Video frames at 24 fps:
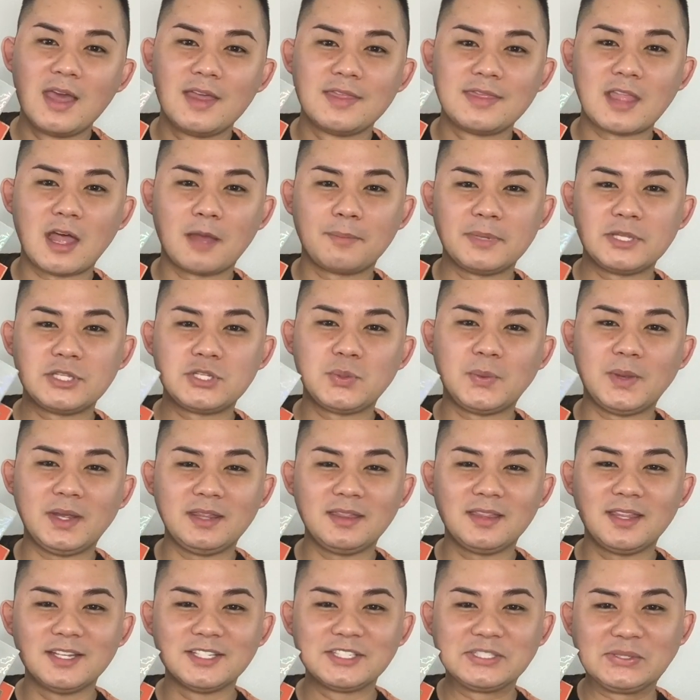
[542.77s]
Now, between
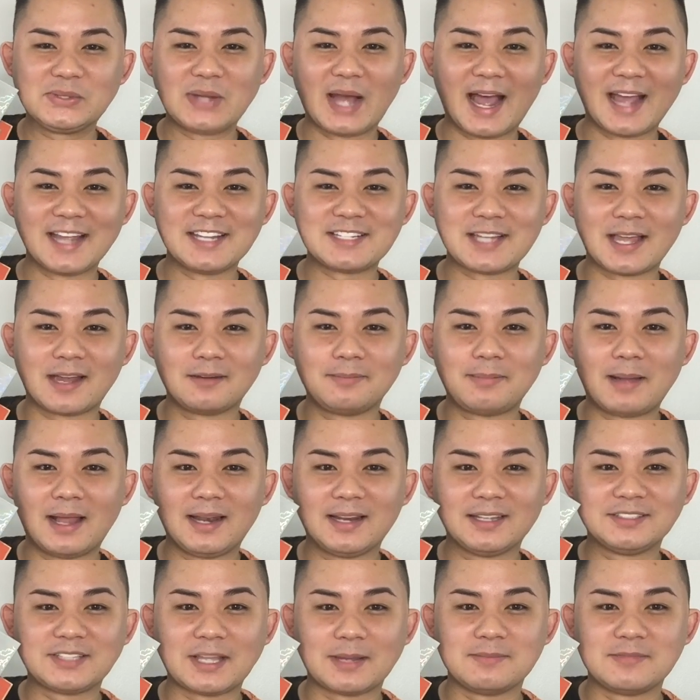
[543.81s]
these two eyeshadow
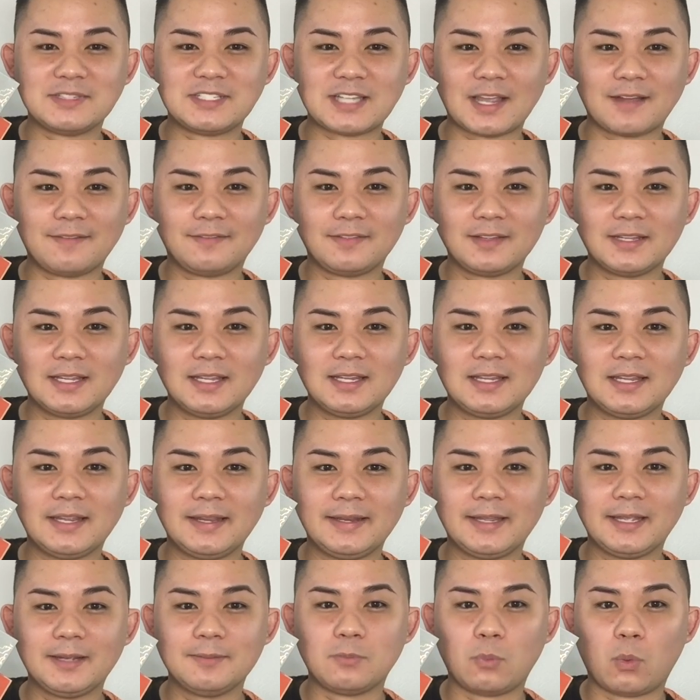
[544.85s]
palettes, I'm definitely
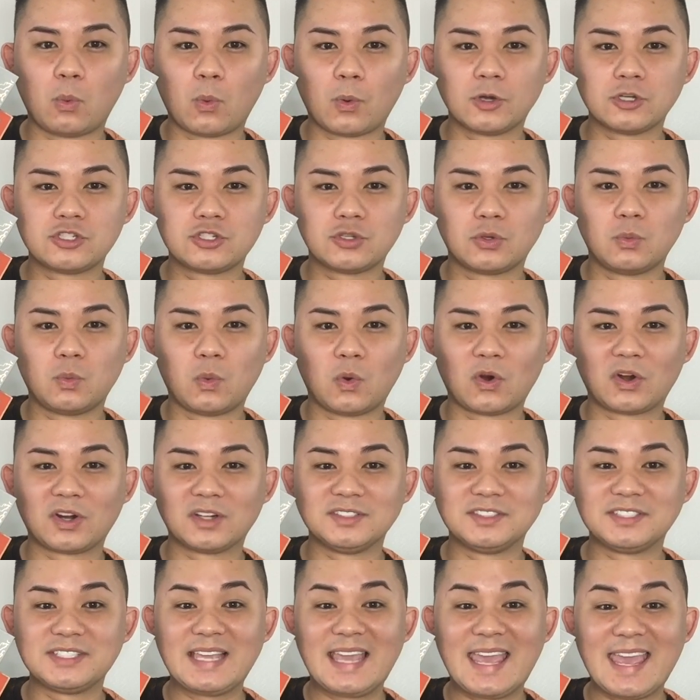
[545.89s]
leaning more
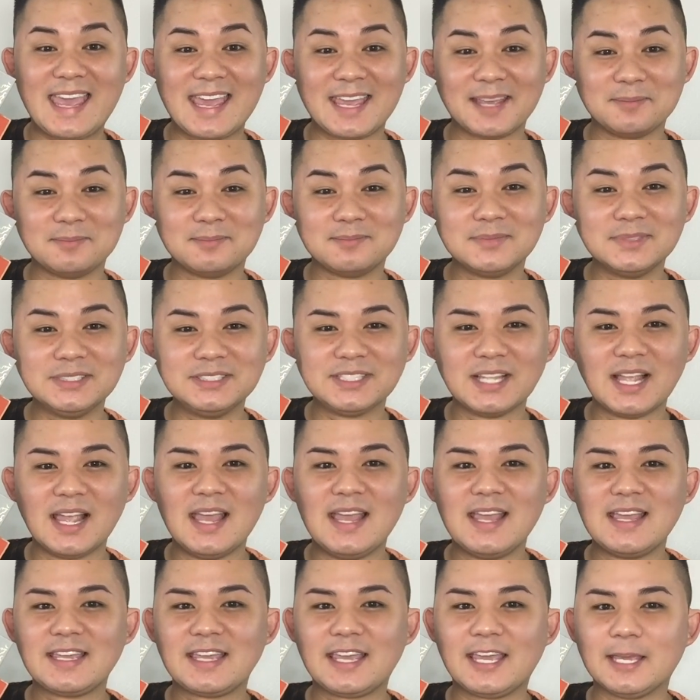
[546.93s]
towards Kim's.
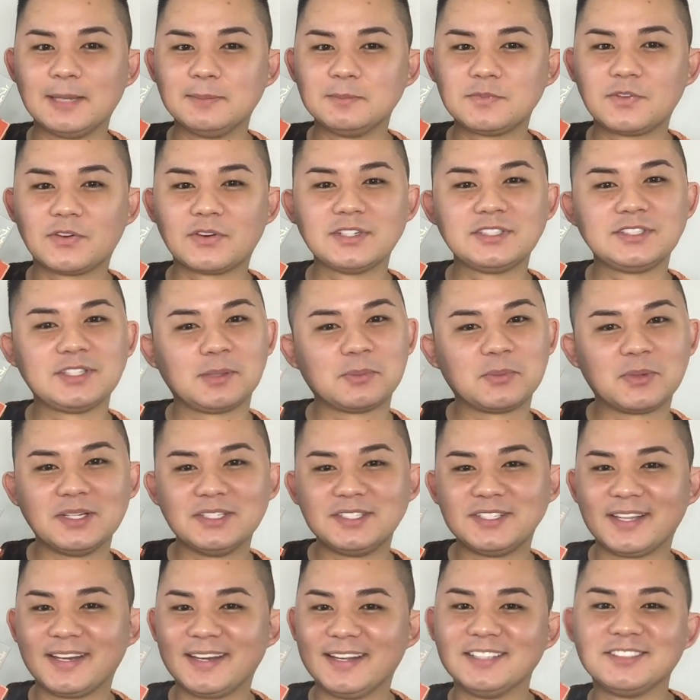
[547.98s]
Kim's, for some
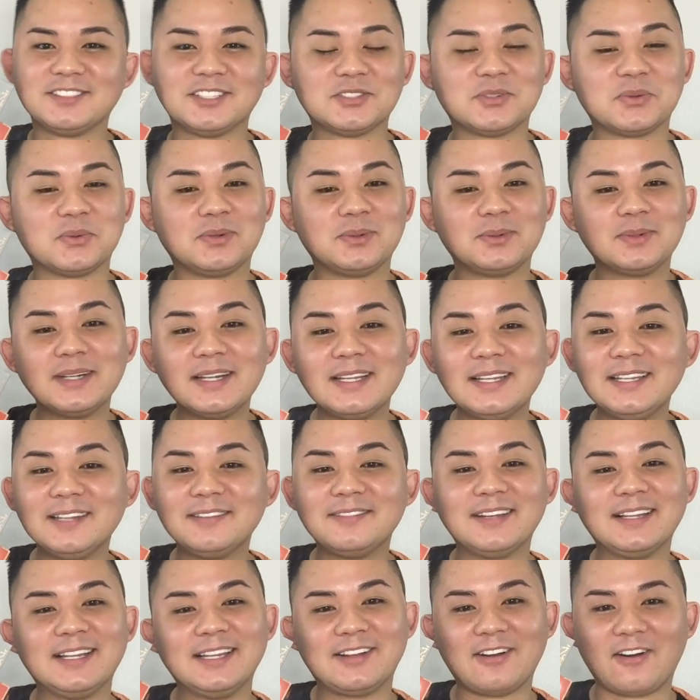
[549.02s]
reason, is just really,
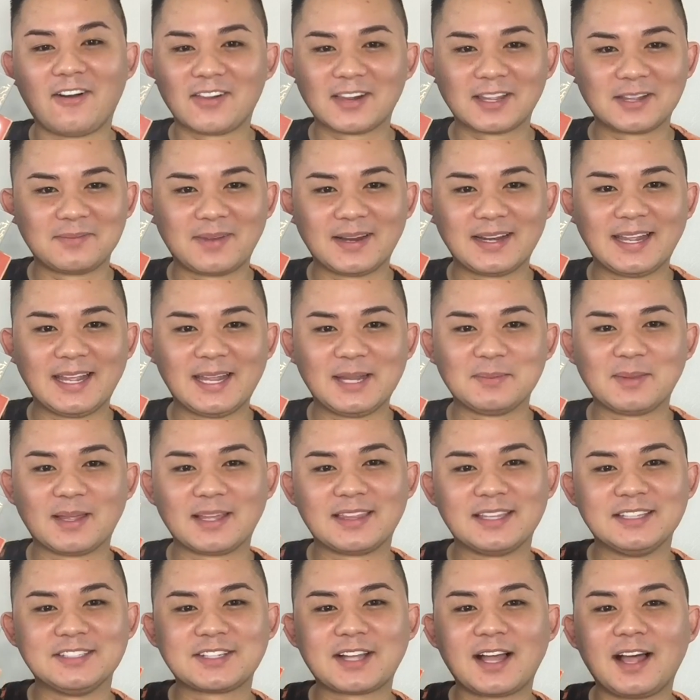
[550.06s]
really calling my name. Like,
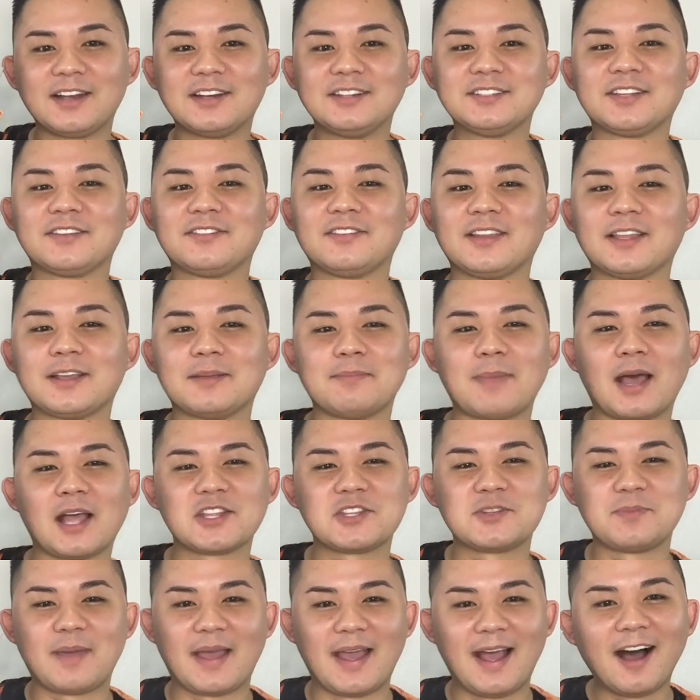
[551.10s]
these colors, I feel like,
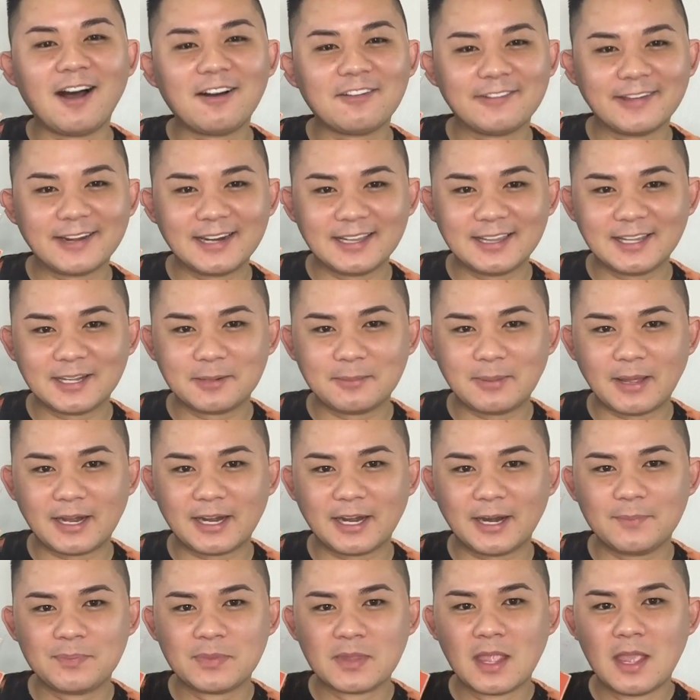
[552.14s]
match my outfit a little
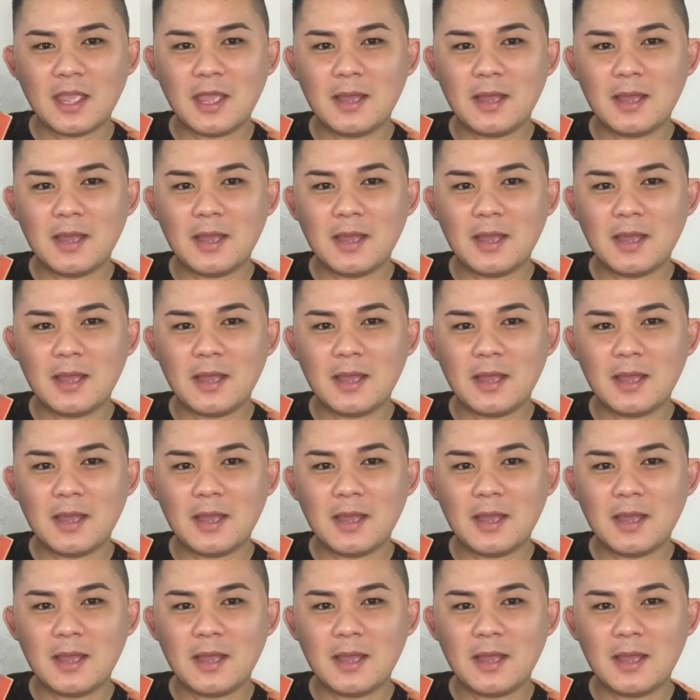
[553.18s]
better.